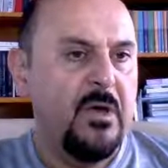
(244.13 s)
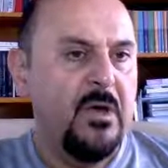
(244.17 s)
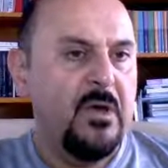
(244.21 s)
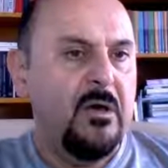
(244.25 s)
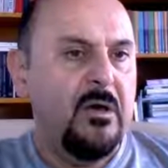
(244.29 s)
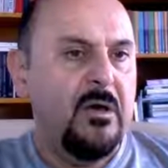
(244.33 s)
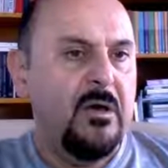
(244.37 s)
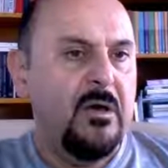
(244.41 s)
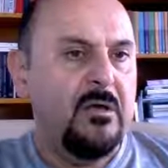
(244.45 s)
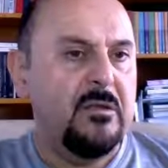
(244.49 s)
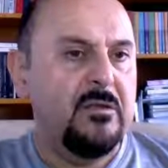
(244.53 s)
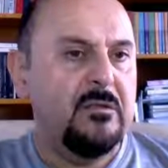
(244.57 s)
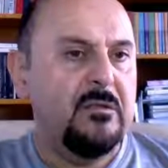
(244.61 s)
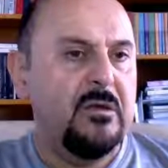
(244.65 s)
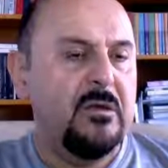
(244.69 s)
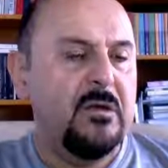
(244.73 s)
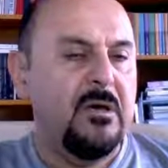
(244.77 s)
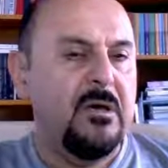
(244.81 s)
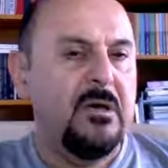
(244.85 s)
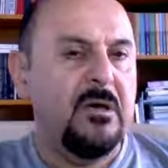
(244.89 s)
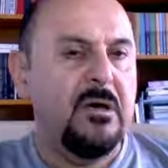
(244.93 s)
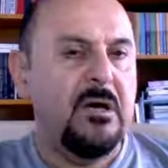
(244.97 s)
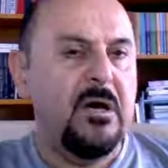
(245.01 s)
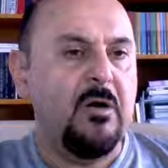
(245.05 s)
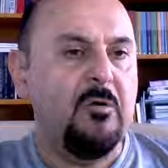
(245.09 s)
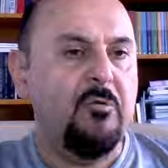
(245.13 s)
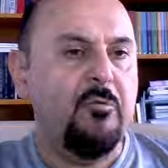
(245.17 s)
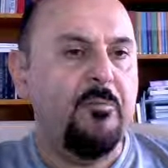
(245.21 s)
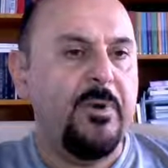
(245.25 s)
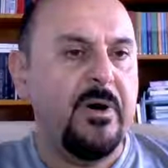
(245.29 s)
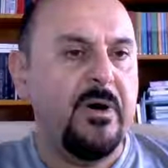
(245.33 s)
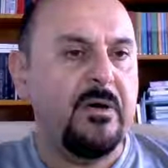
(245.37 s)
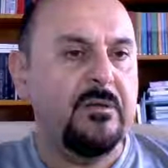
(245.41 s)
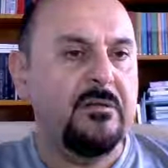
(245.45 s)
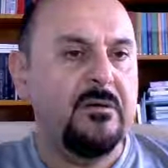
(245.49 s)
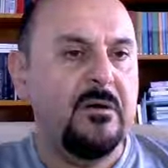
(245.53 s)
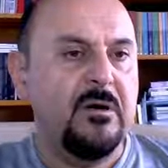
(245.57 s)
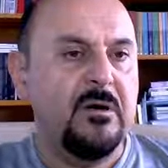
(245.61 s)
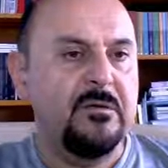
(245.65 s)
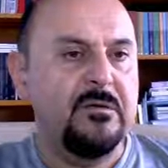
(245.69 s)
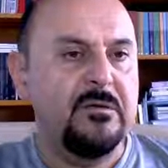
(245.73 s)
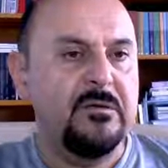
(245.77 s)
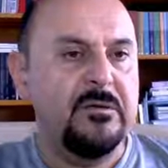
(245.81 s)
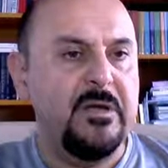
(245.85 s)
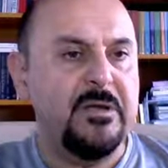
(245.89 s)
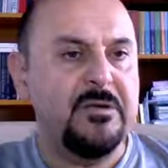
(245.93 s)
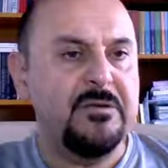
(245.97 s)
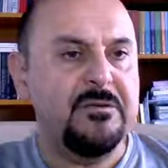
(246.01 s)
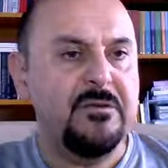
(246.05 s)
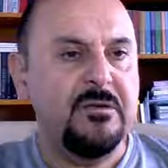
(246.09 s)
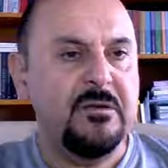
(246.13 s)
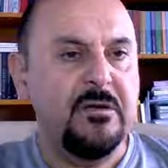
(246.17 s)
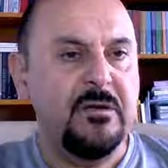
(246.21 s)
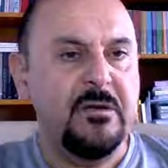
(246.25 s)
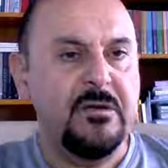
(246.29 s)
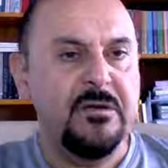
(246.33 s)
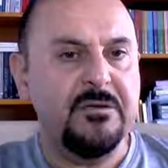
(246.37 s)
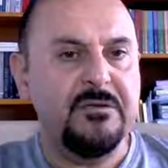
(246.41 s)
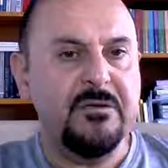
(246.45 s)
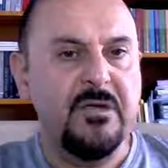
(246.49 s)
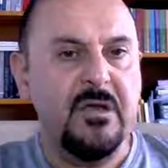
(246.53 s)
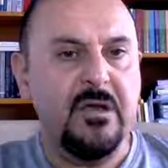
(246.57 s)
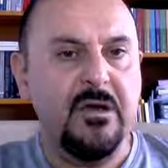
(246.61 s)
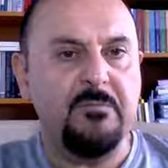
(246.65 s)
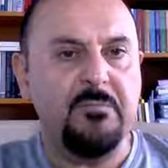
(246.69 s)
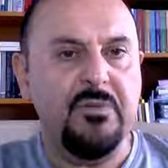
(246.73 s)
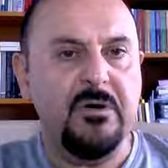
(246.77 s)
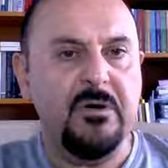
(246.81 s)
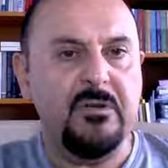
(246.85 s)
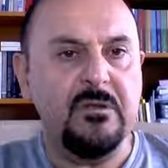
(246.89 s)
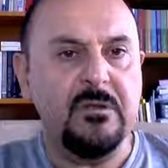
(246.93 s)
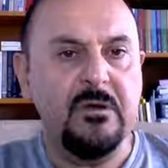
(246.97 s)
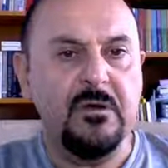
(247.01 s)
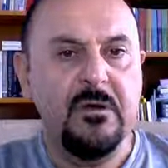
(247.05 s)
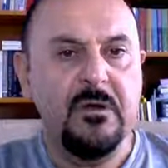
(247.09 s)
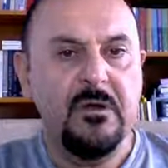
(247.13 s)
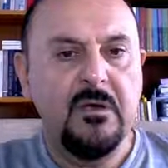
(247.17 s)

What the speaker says: And how about the next example?